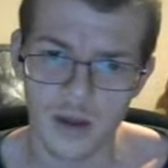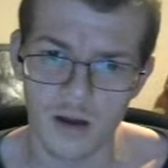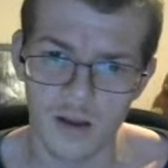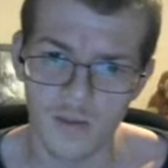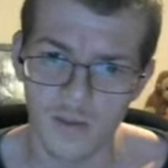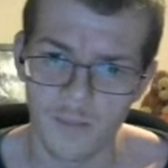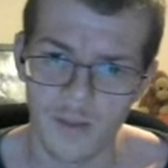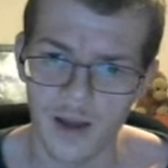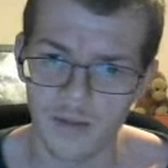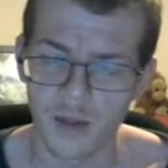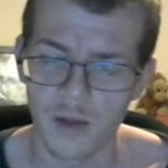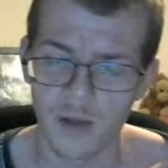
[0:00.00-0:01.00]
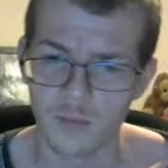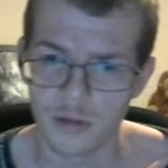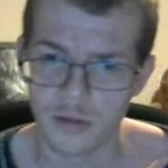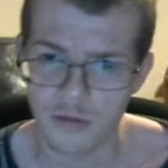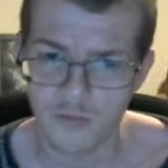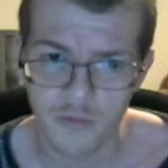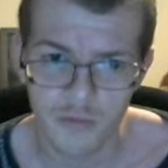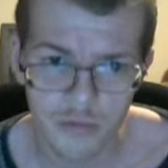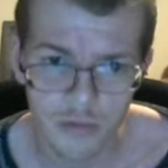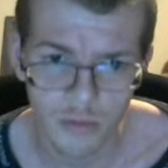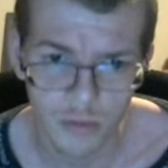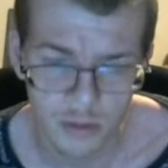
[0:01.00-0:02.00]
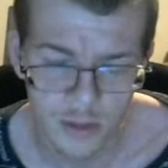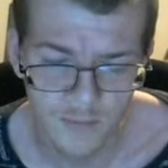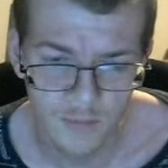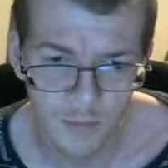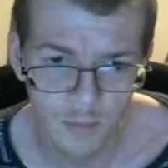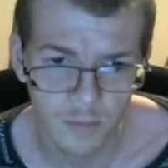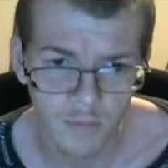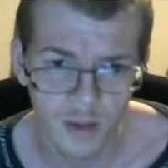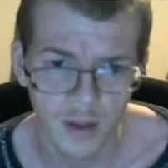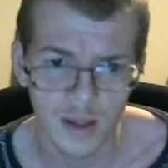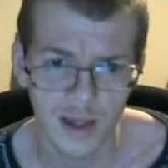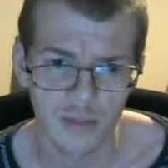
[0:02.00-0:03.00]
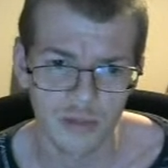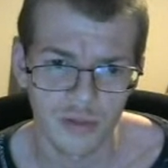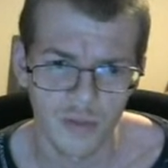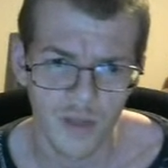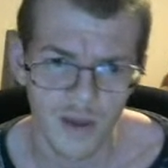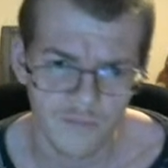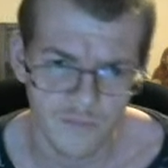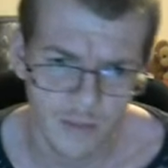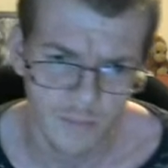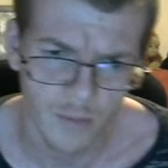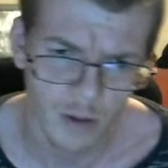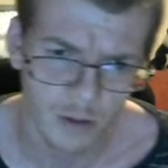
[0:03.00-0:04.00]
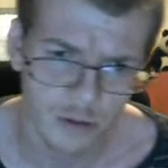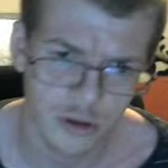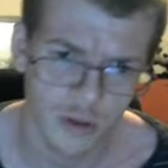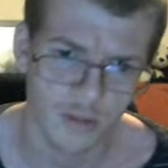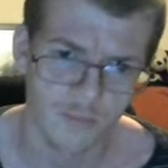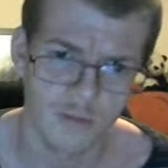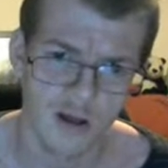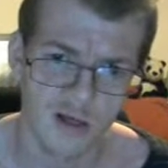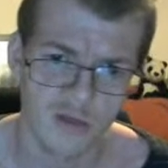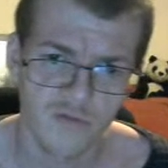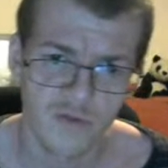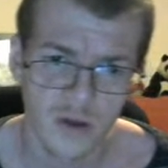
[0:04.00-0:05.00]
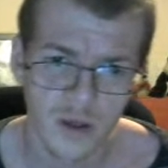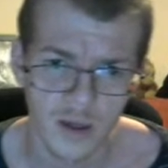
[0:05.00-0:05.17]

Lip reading: in the back line was as crucial as ever against the lively Martial and Rashford.